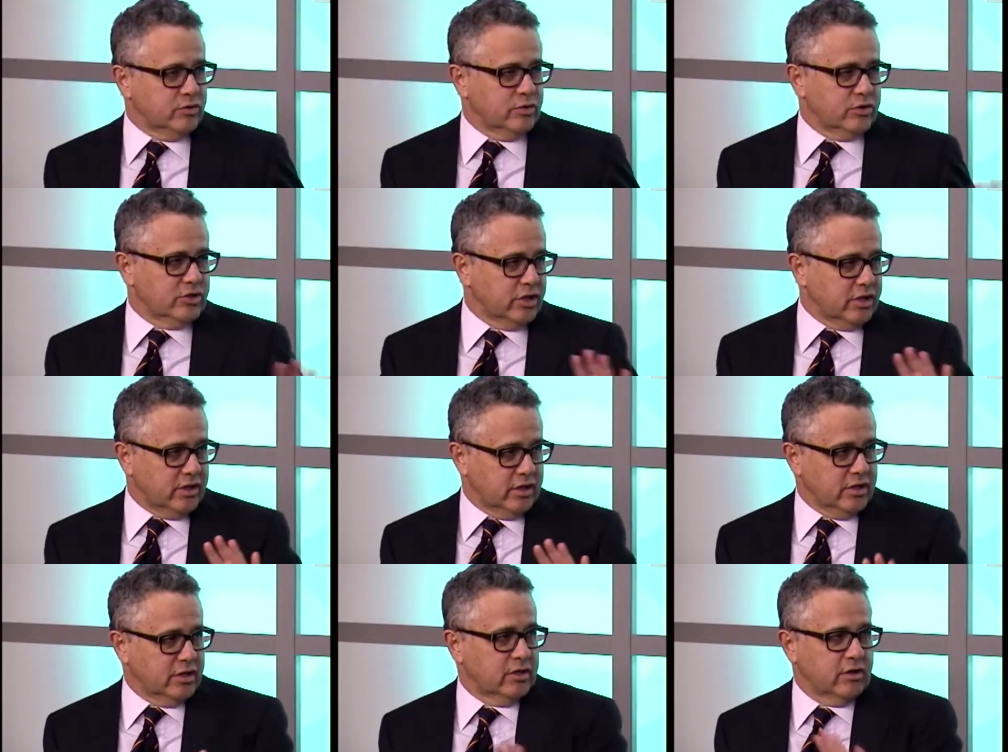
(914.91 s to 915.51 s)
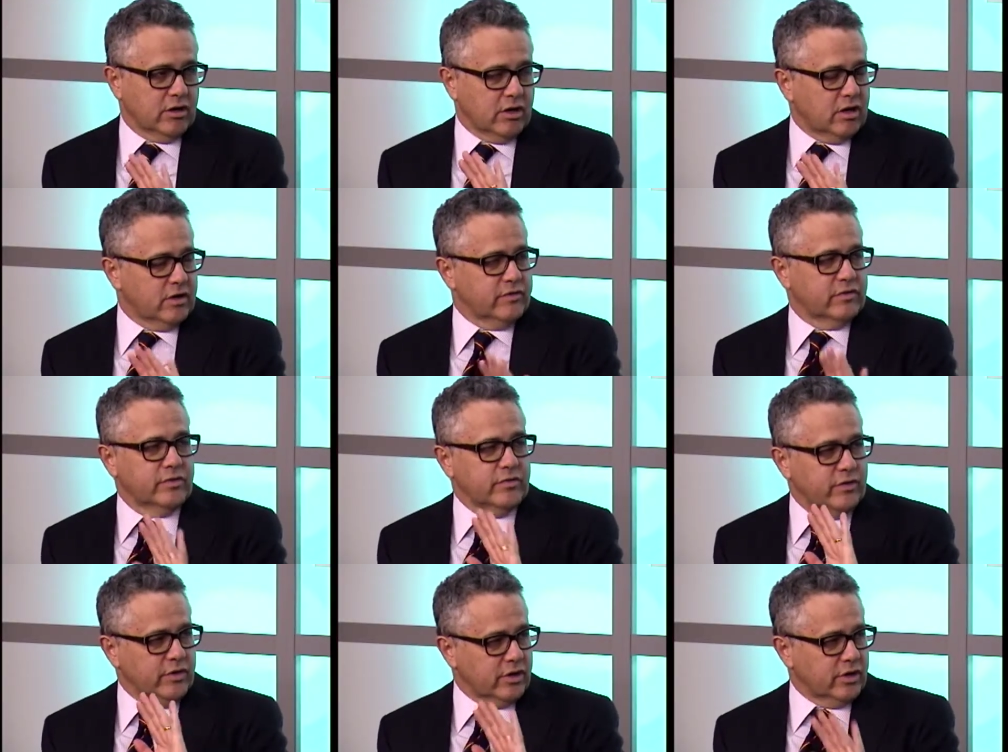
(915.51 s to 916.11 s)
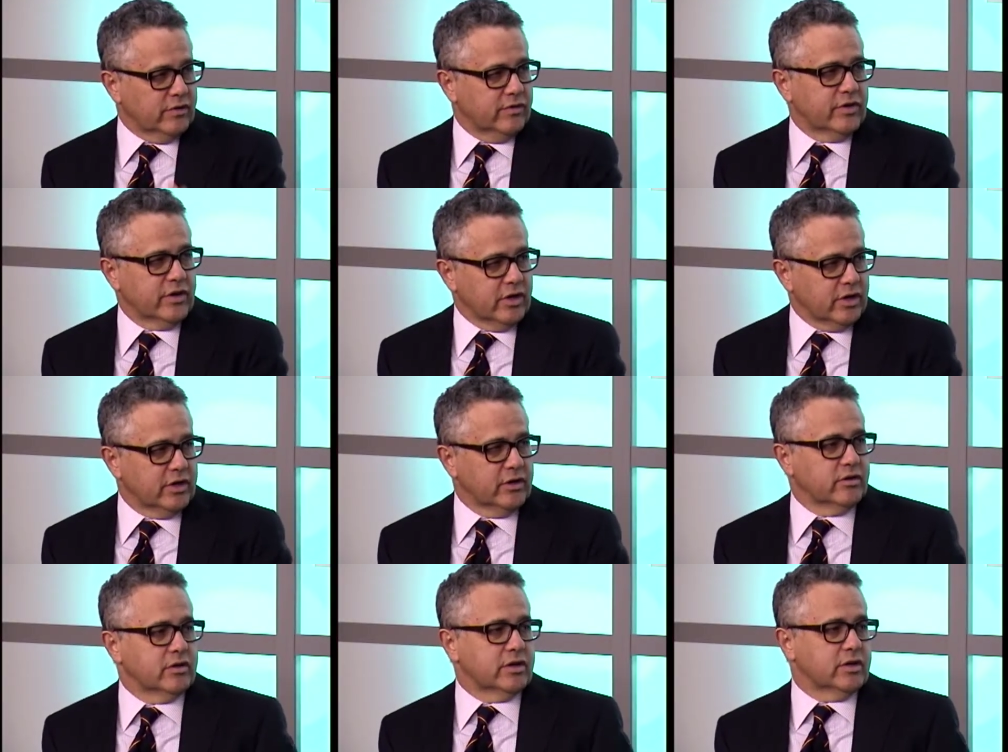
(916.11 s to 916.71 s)
which I think are very,
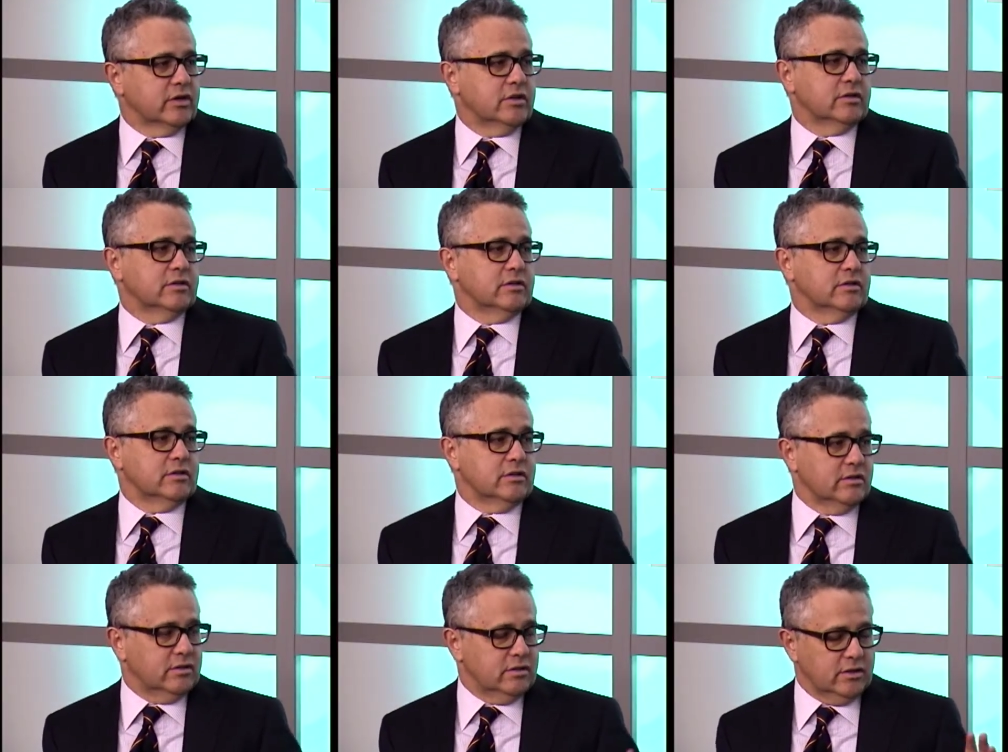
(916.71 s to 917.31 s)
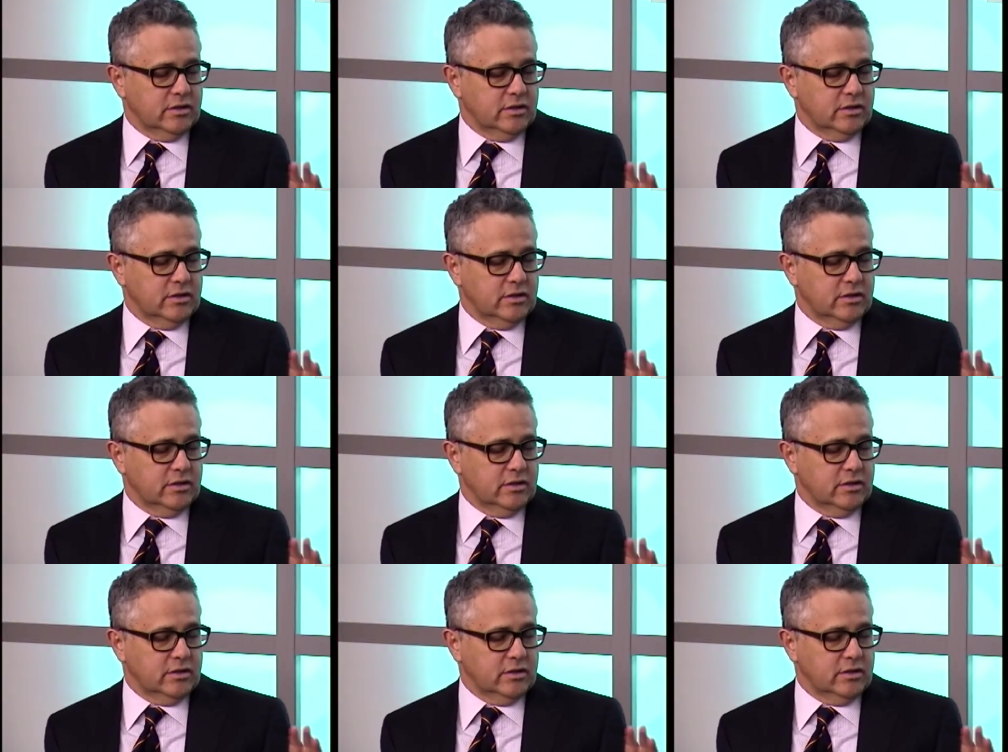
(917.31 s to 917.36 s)
very critical, and